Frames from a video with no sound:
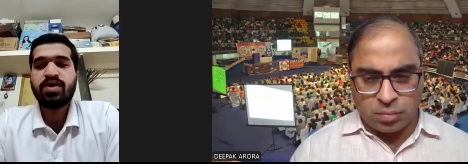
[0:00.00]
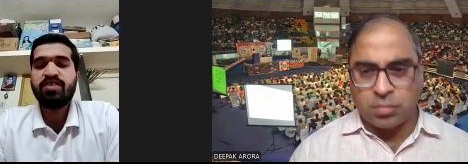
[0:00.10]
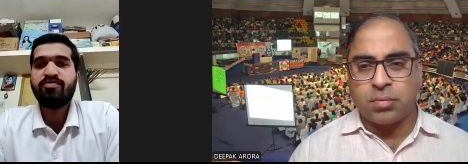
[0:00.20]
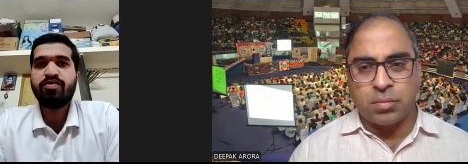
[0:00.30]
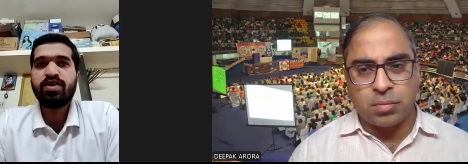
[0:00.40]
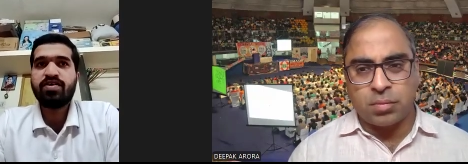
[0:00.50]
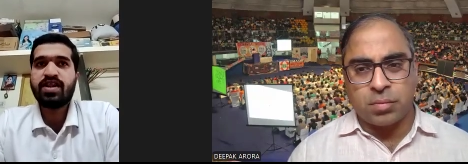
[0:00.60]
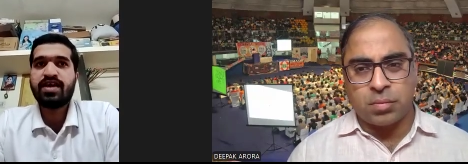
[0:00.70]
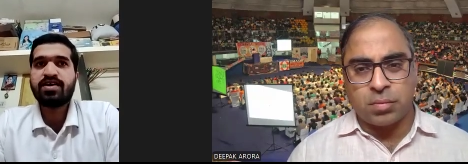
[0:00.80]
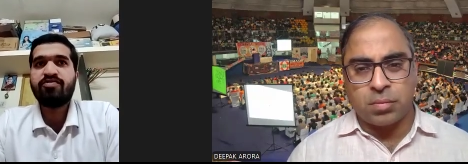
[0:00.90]
Speaker 1: If
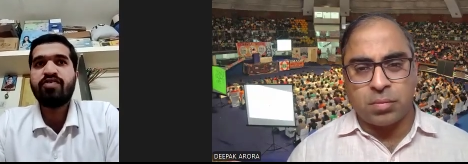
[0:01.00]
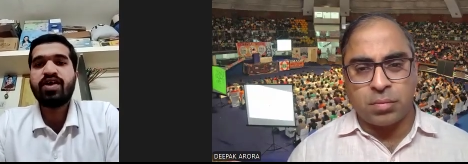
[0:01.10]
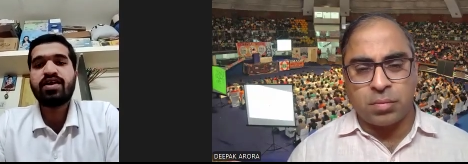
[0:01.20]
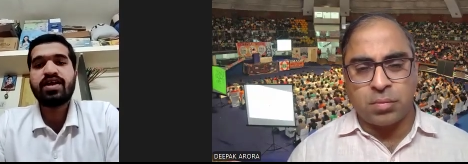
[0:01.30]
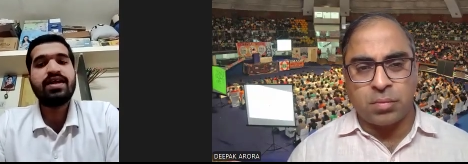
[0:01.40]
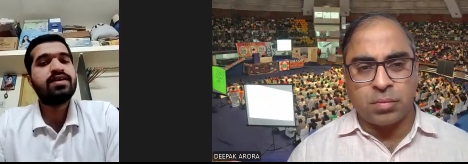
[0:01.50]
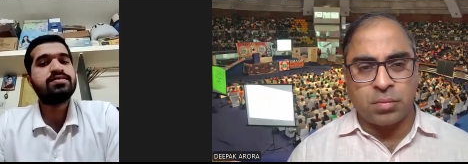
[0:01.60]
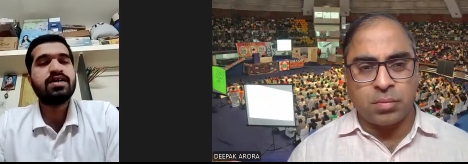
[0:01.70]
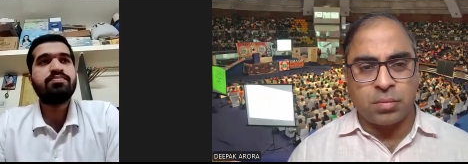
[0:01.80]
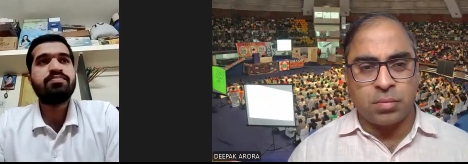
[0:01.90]
we are reading
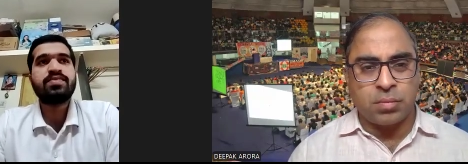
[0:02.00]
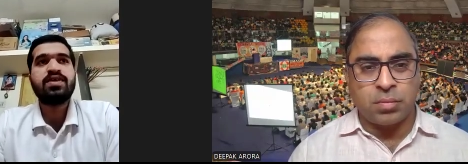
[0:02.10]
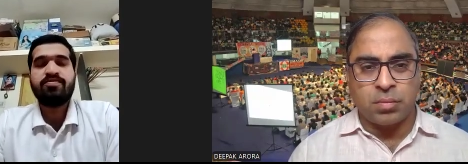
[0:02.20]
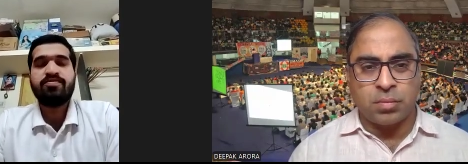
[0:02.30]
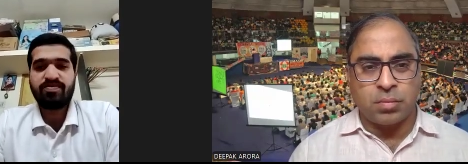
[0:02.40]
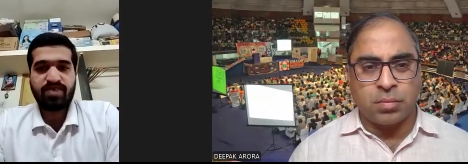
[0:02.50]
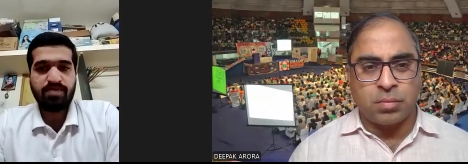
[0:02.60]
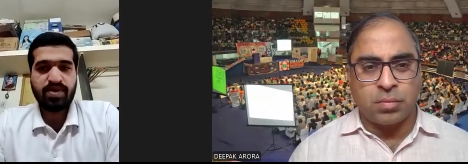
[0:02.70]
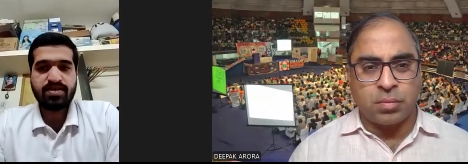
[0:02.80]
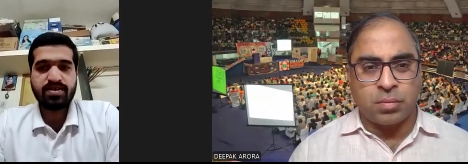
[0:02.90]
some 50
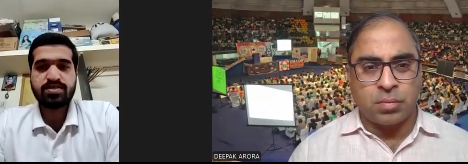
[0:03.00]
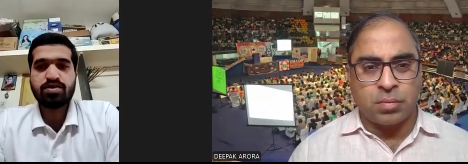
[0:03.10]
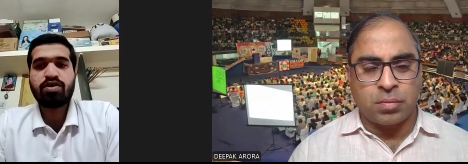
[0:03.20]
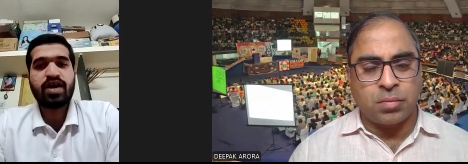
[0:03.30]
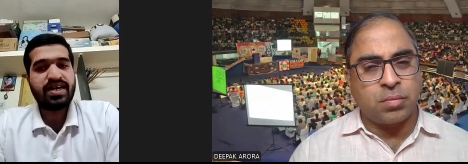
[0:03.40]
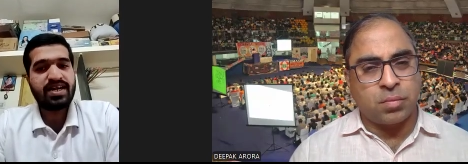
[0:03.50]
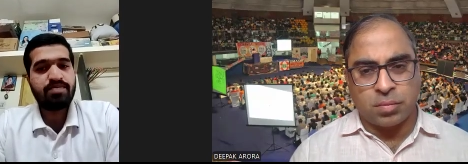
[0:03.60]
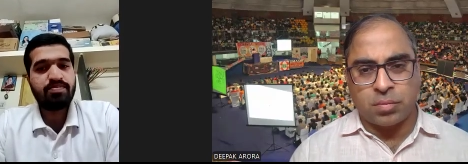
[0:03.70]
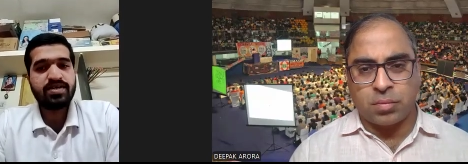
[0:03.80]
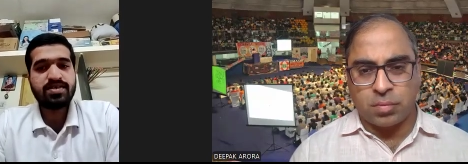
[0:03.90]
pages or
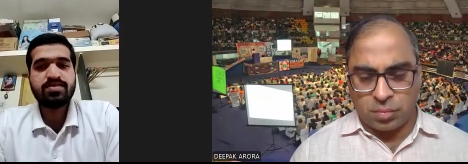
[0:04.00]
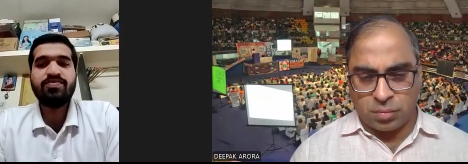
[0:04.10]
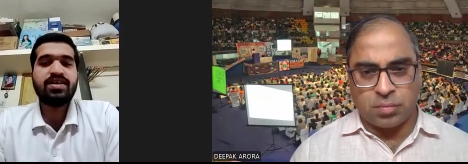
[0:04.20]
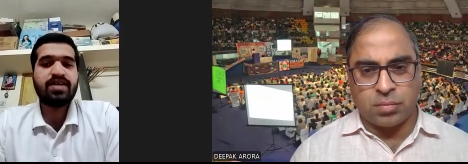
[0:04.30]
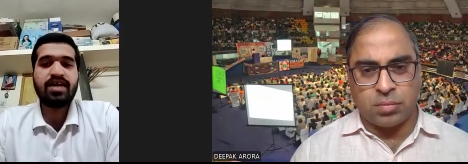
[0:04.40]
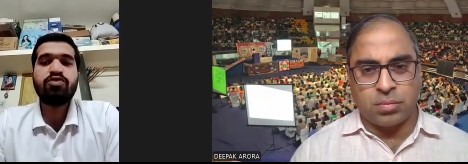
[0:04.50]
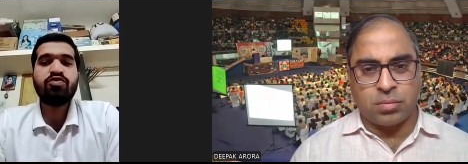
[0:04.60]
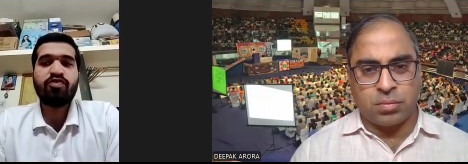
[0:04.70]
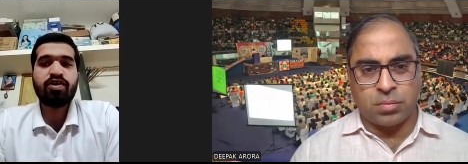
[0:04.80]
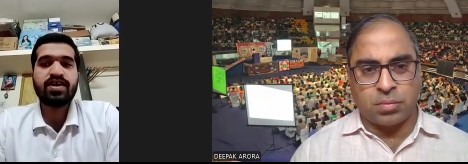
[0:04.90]
100 pages, we tend
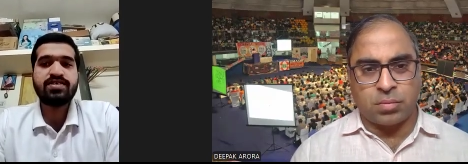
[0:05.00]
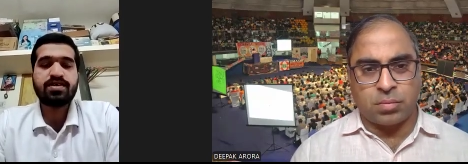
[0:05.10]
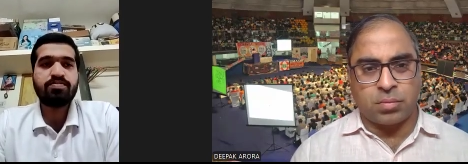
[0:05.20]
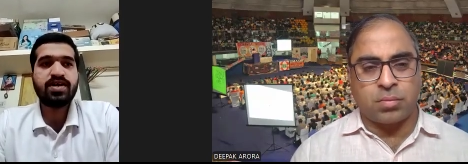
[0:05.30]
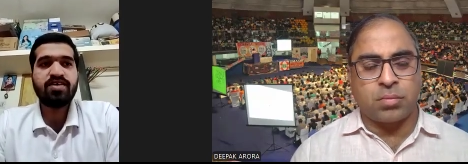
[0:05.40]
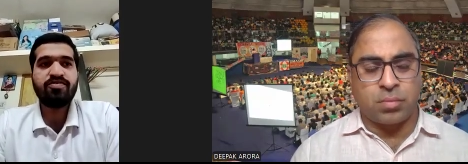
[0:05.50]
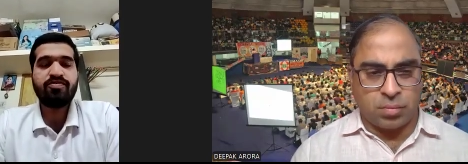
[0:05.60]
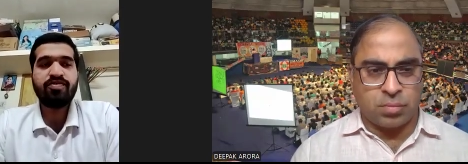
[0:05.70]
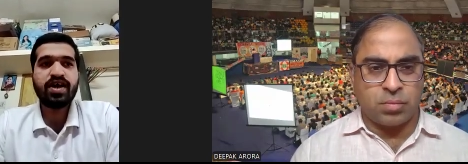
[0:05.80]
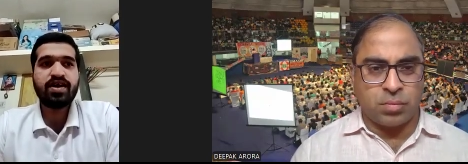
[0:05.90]
to forget, sir. But if
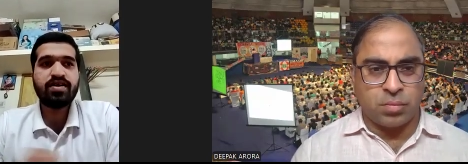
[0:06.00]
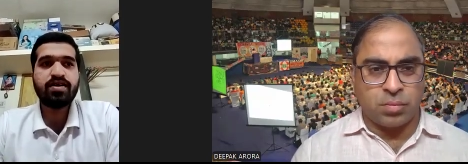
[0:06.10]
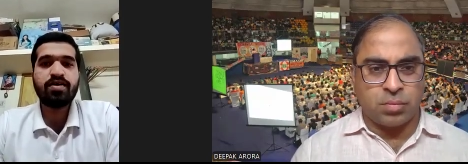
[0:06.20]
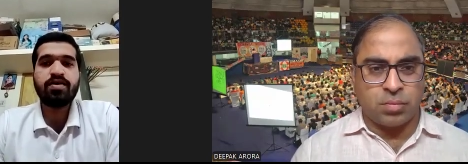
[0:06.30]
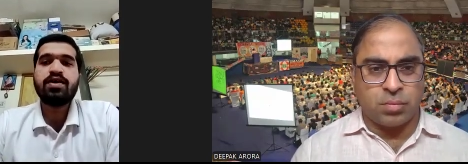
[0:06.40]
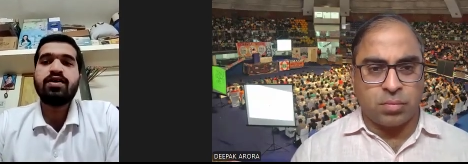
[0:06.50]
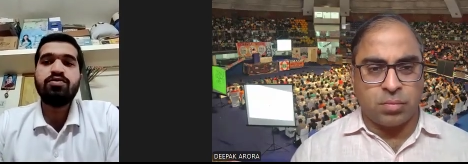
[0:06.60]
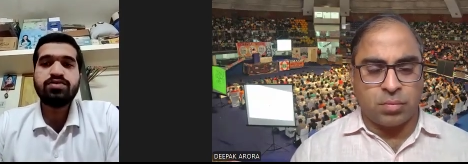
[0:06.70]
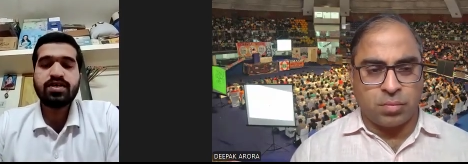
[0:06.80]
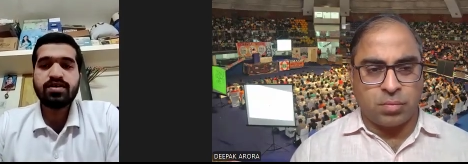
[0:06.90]
we are
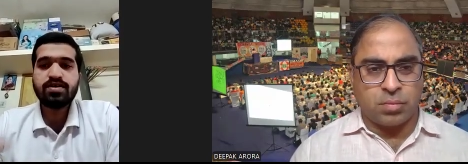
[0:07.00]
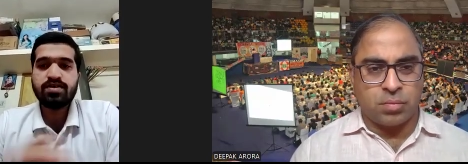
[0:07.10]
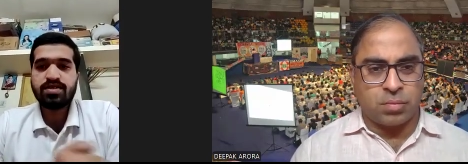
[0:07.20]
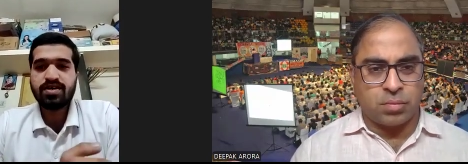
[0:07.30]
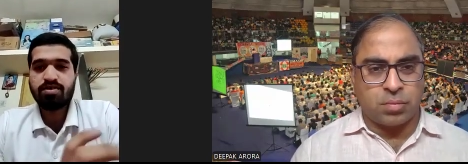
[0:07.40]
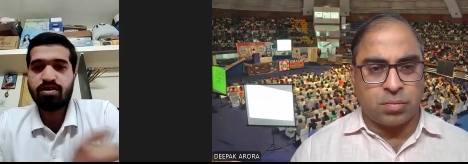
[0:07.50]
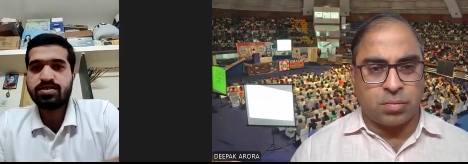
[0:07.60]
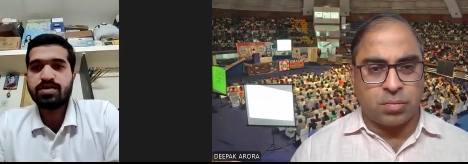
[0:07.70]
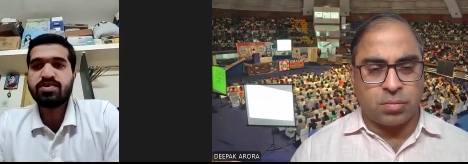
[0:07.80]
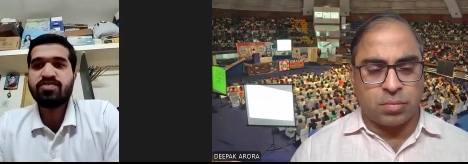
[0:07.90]
using the
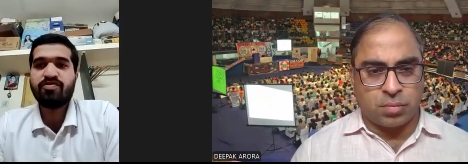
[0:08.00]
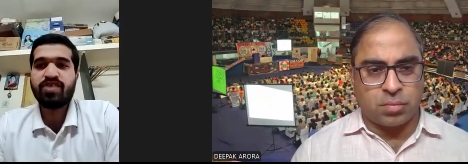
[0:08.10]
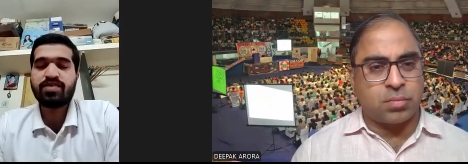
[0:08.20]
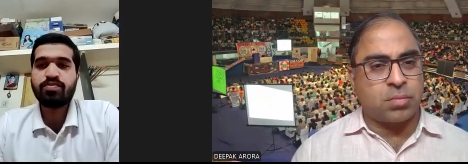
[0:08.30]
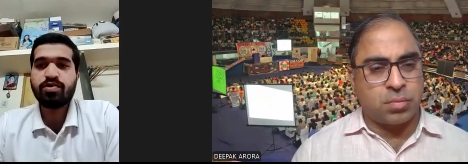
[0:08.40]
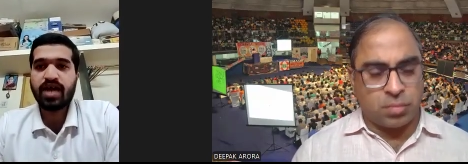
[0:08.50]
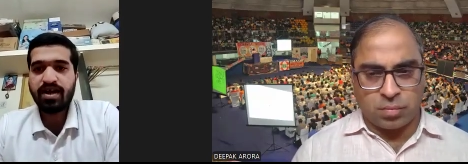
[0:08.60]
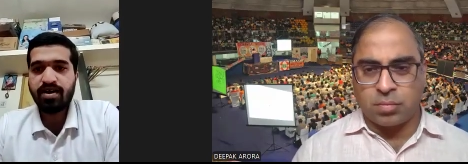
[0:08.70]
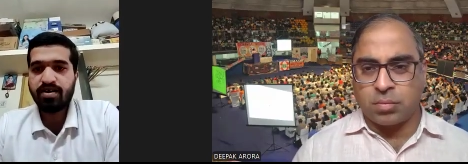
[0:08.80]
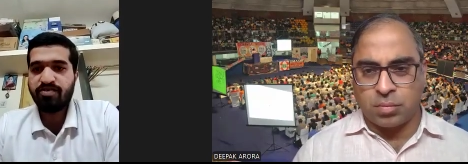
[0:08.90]
concepts of workbook,
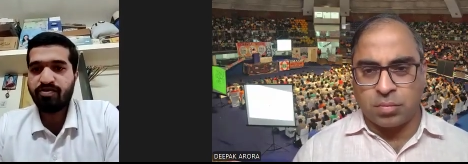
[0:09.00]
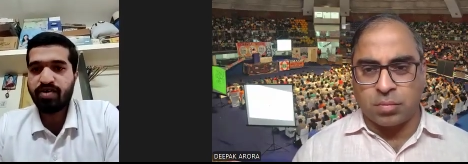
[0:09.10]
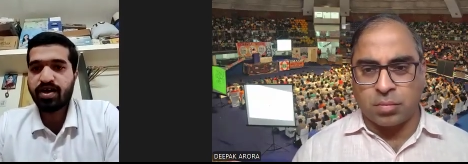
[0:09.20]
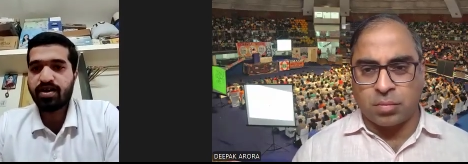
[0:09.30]
and if we